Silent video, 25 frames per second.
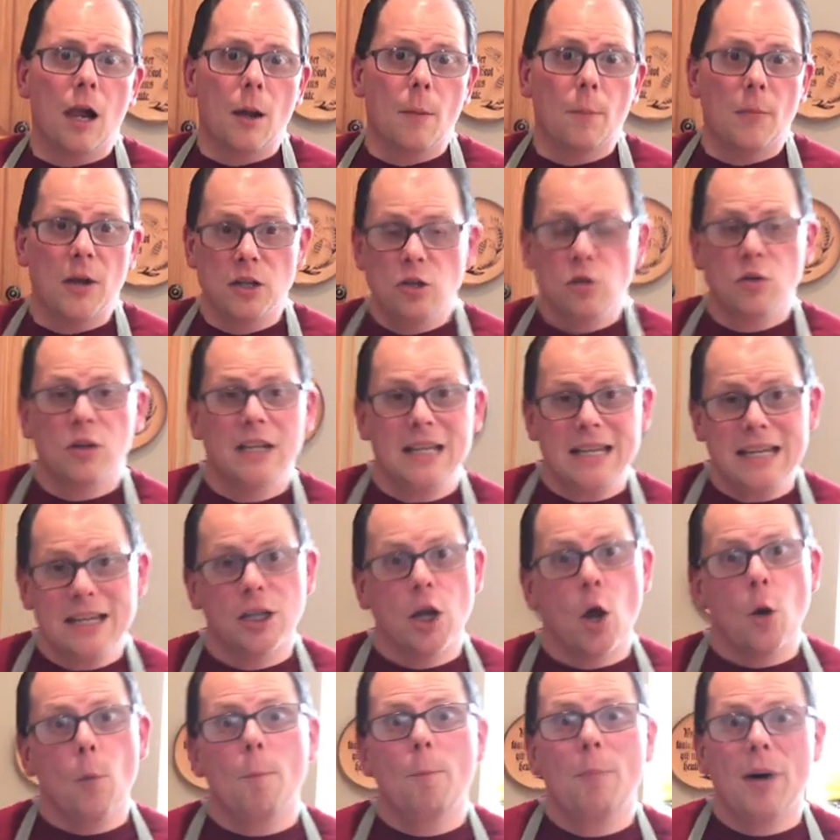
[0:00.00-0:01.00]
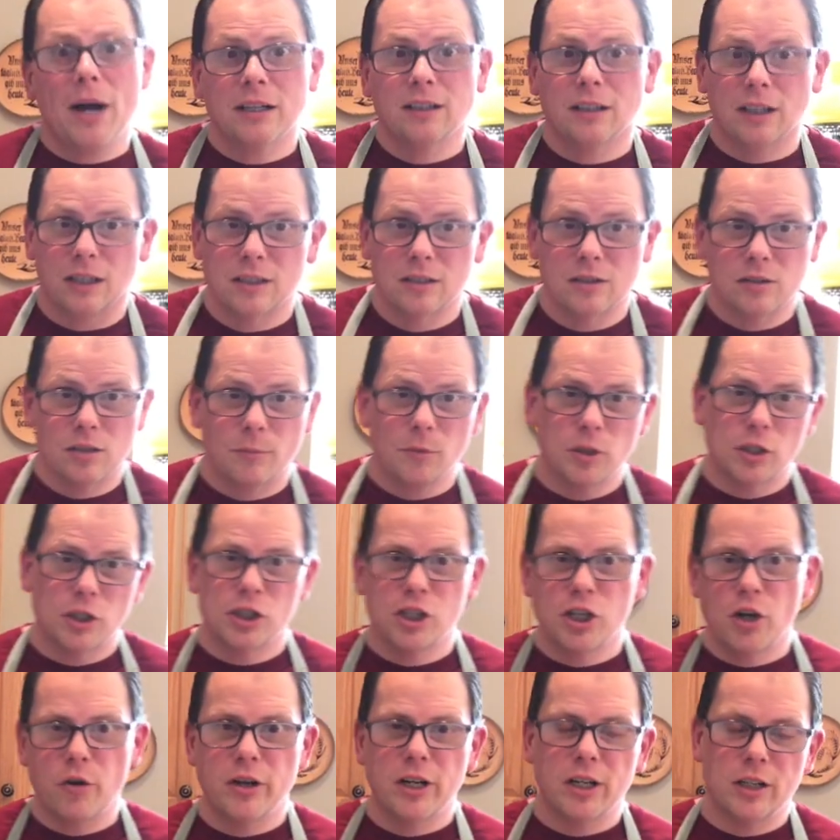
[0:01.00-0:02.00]
And you can go bunless. So I'm going to
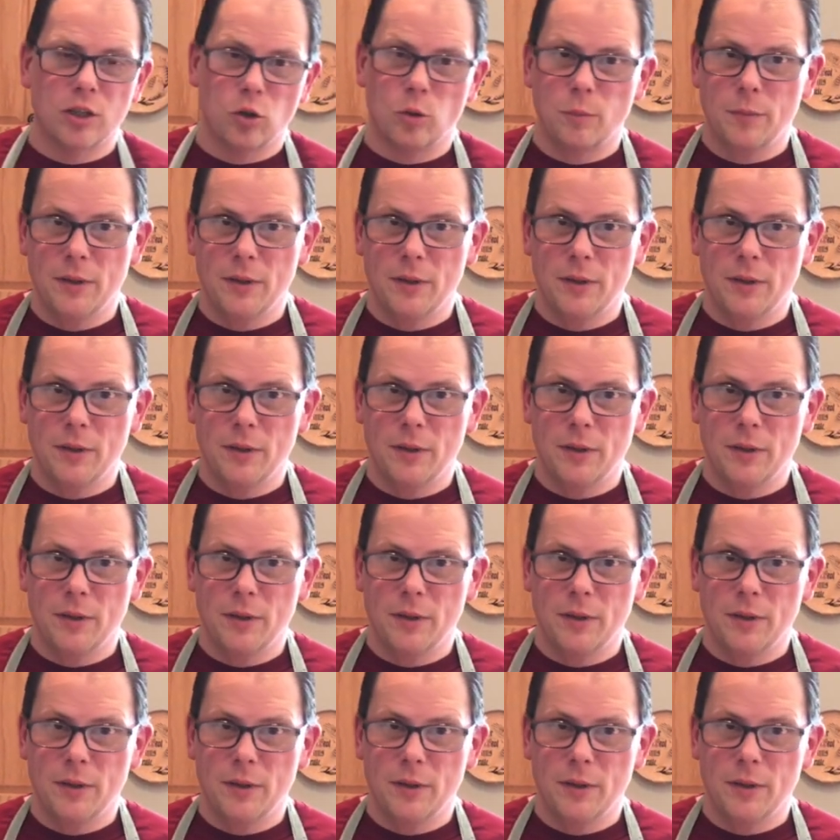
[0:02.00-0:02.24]
show you in a little